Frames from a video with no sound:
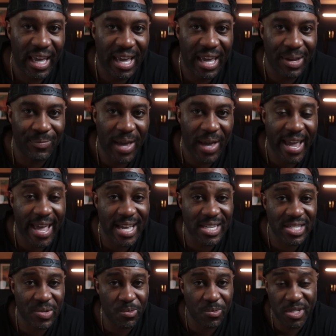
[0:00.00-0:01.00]
And I
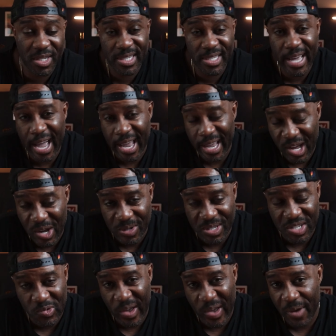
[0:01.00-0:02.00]
guess we'll just see how it goes.
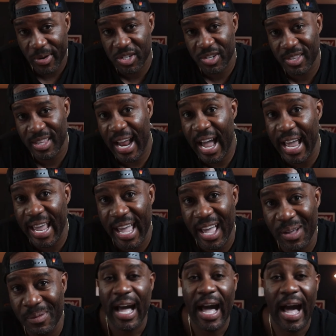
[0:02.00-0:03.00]
He's way richer than I
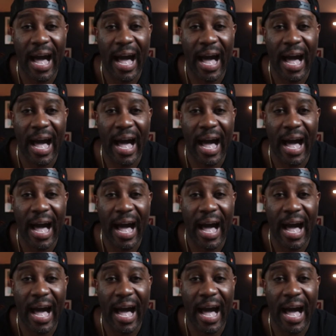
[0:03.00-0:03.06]
am.